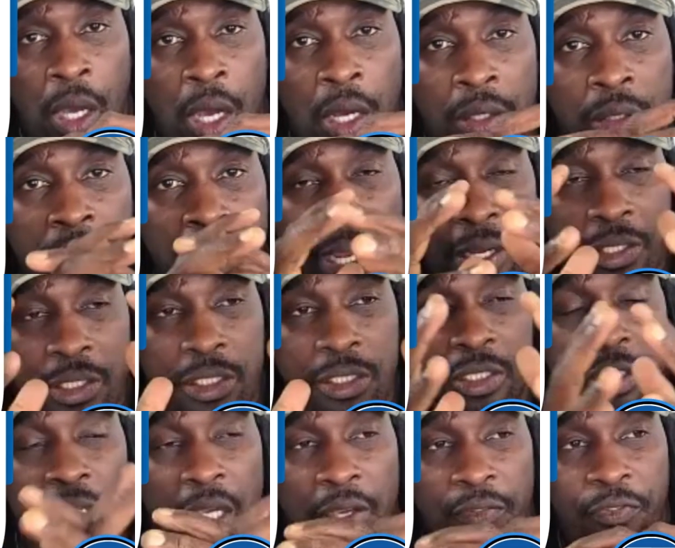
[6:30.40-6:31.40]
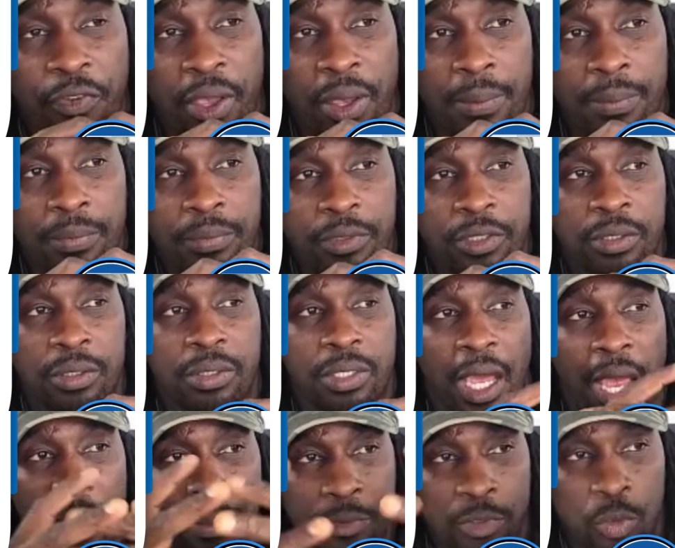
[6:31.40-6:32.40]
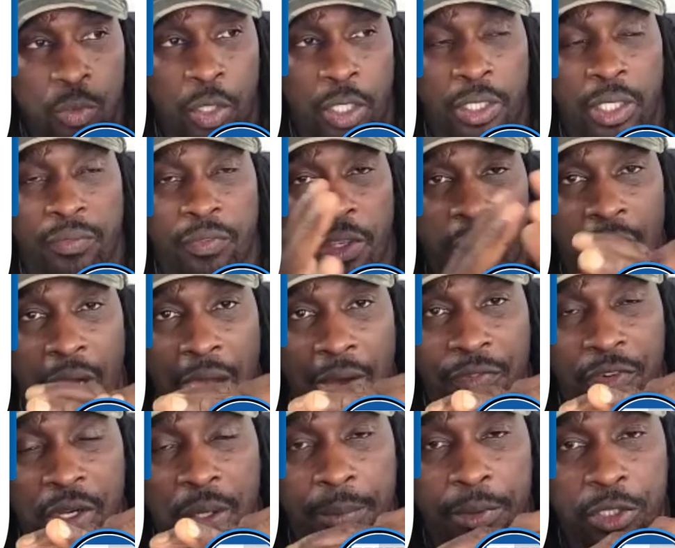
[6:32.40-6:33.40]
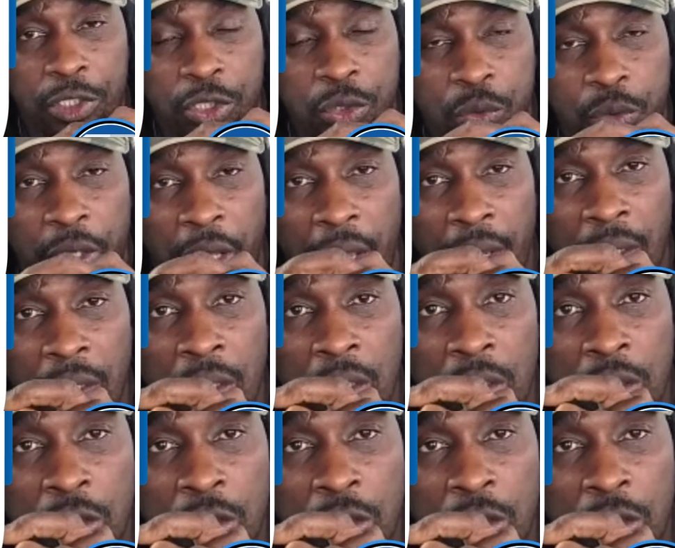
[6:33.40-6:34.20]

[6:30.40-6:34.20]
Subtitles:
CFMs times whatever you have coming through there.